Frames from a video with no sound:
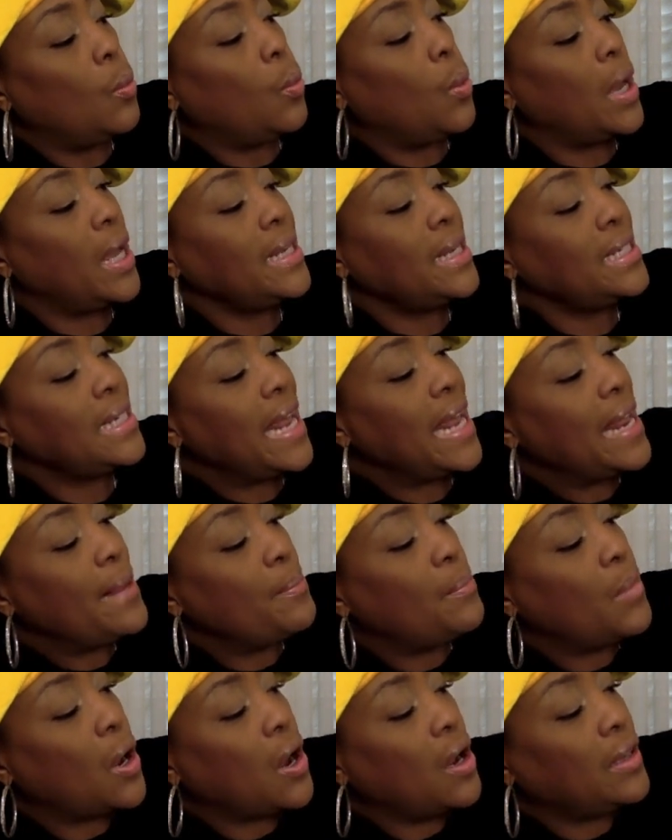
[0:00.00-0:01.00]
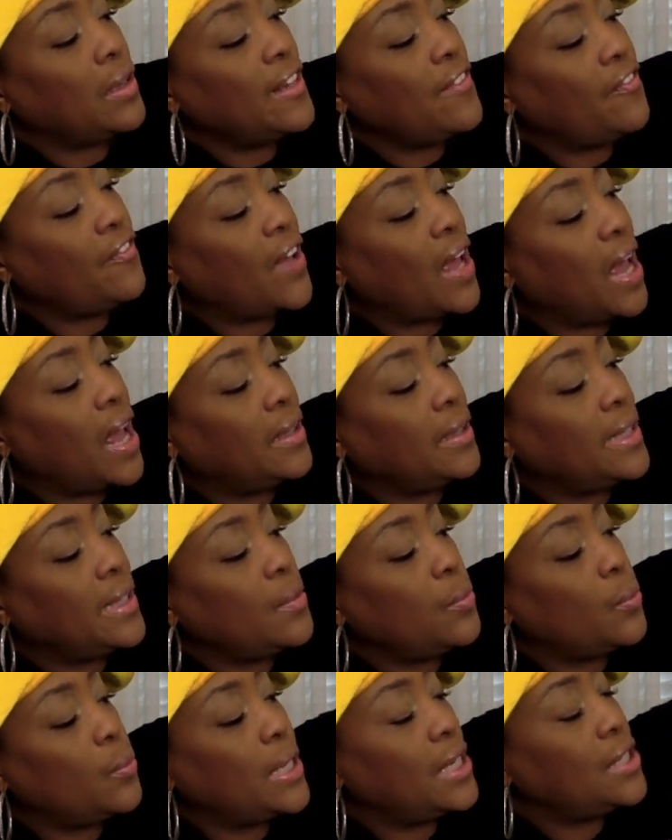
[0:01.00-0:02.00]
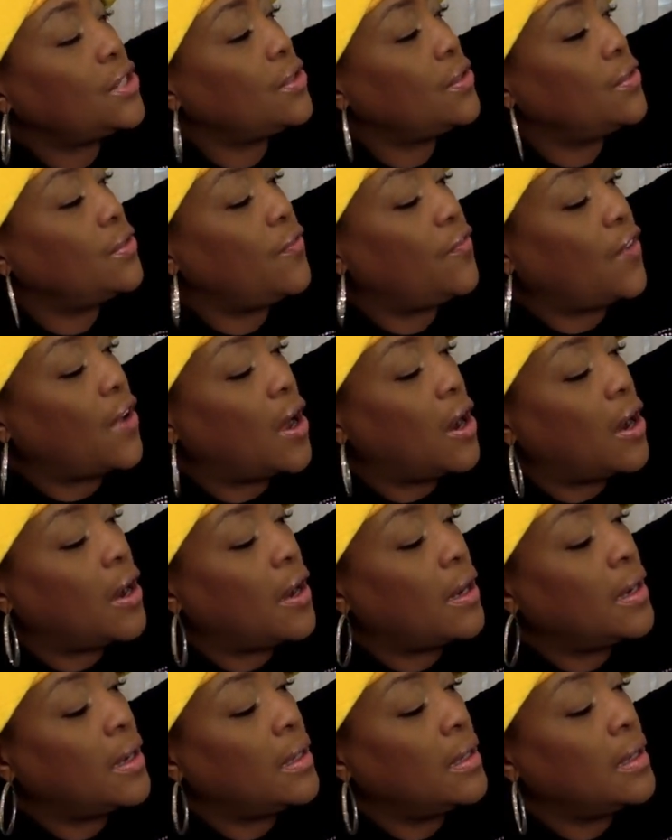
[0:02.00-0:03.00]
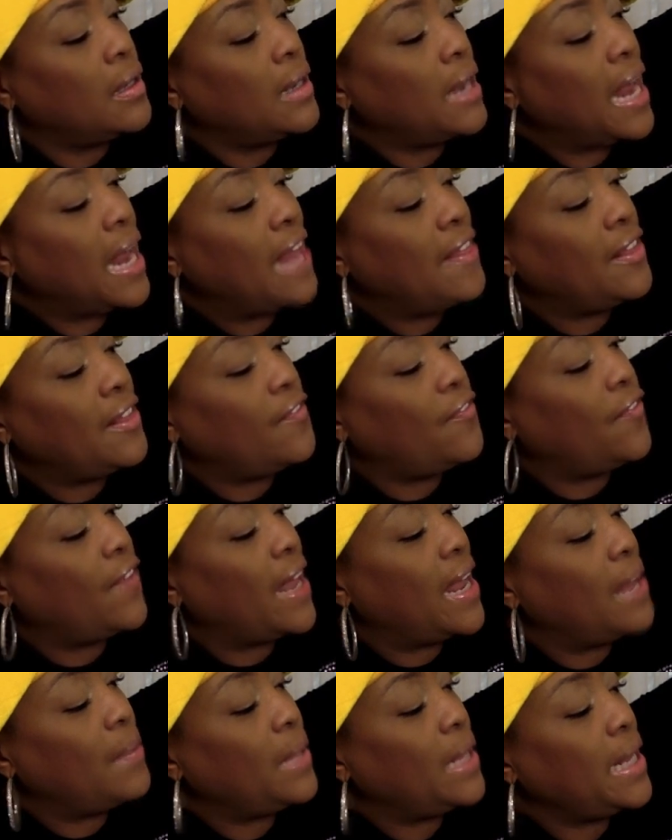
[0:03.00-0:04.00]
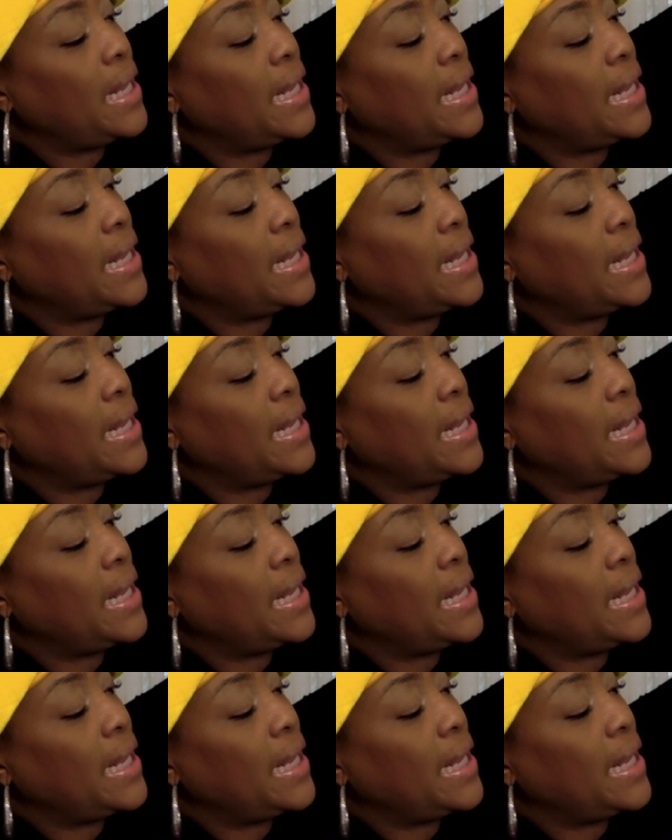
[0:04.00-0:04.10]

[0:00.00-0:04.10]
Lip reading: One day, Marley finally went too far, and the family